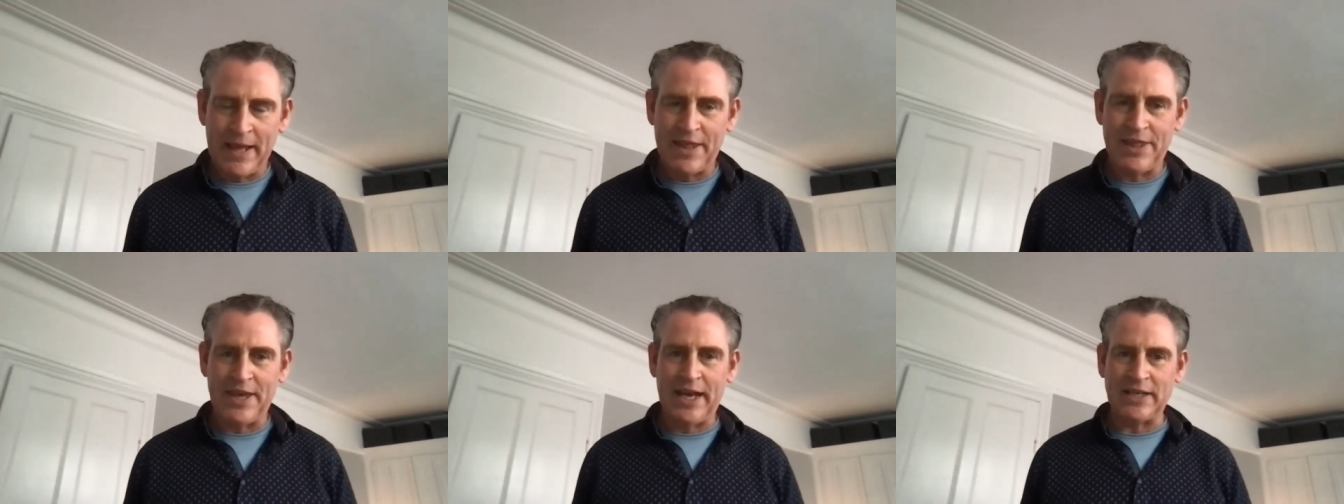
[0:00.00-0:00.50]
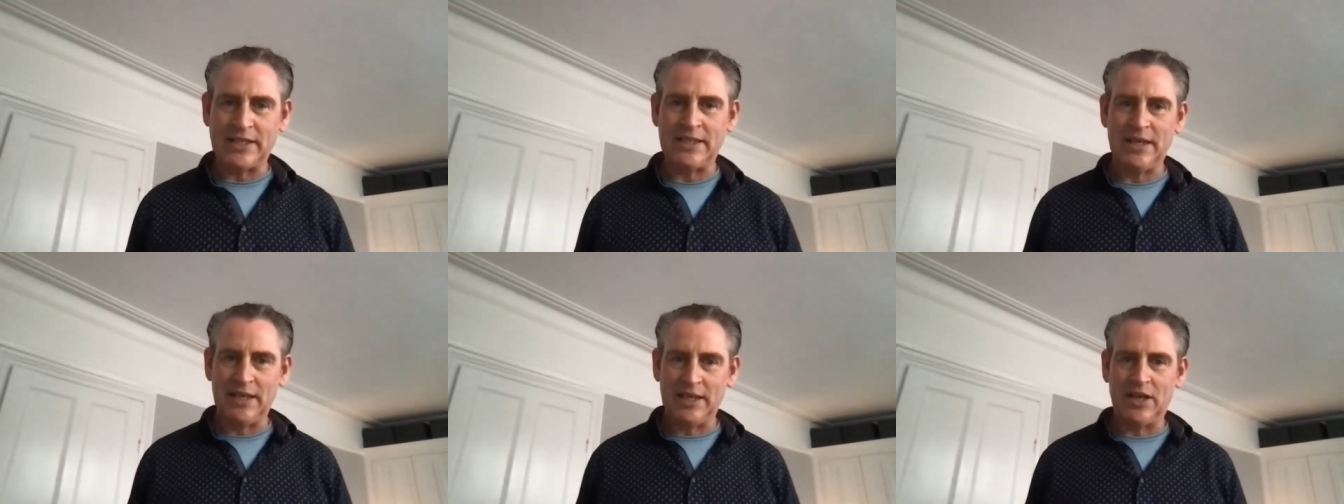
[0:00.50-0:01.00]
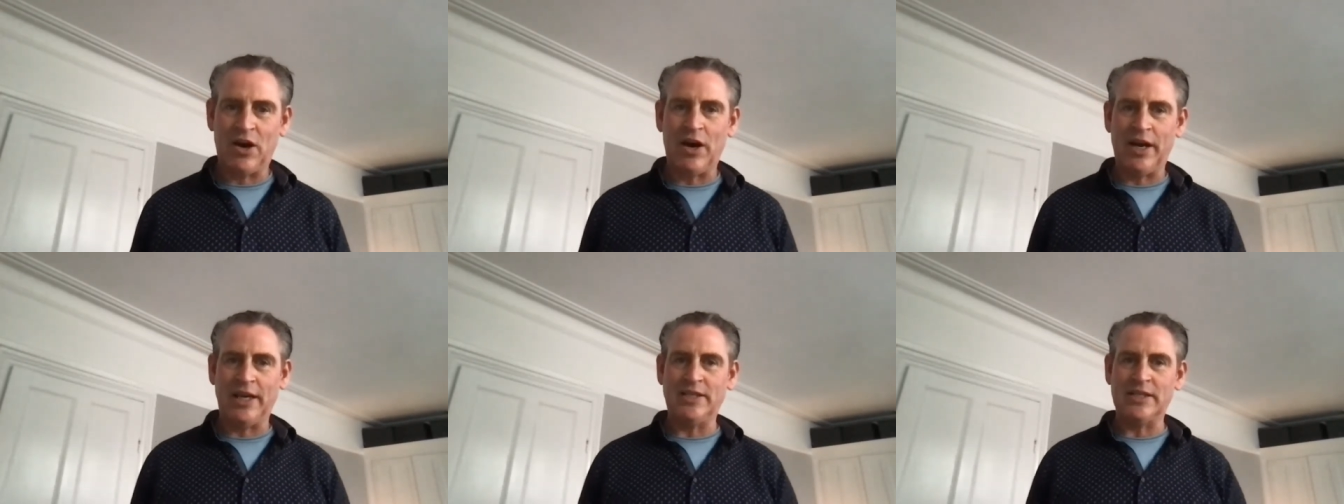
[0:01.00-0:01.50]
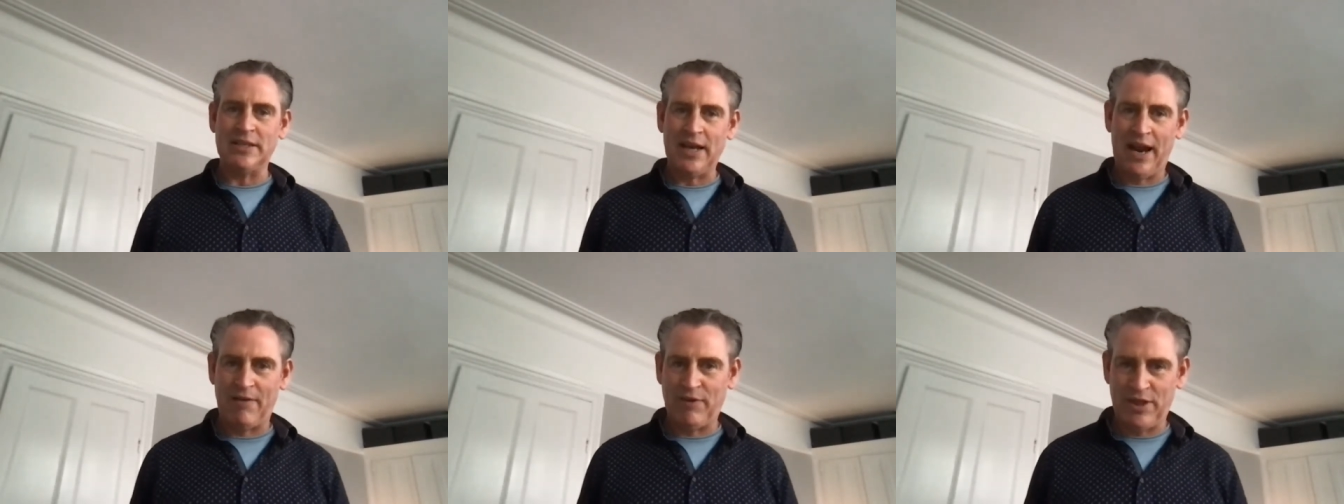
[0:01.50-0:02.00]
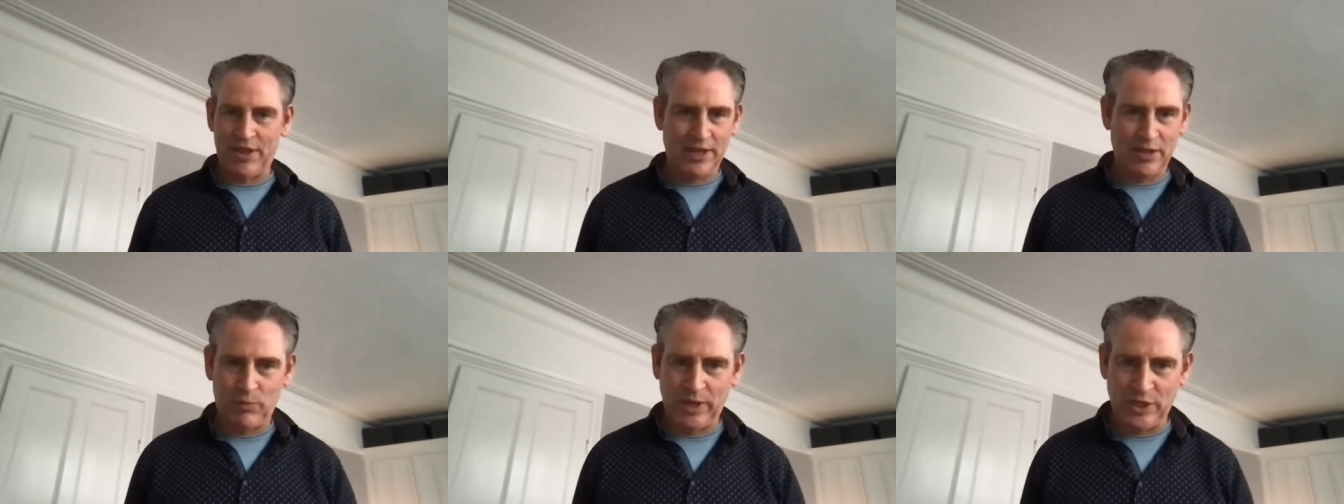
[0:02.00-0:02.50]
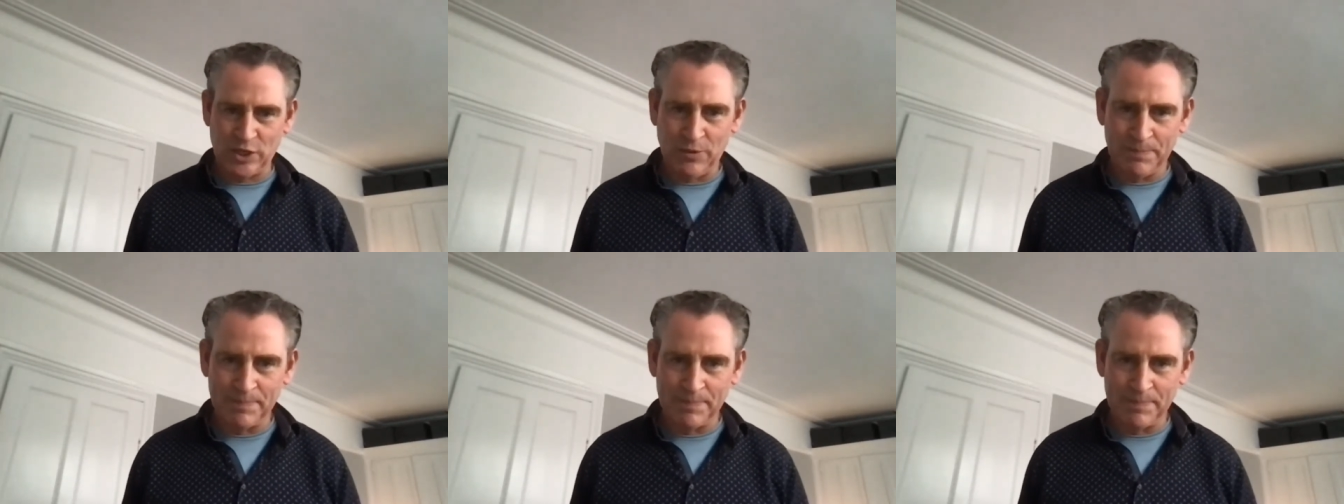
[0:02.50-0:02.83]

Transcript: that guide everything that we do.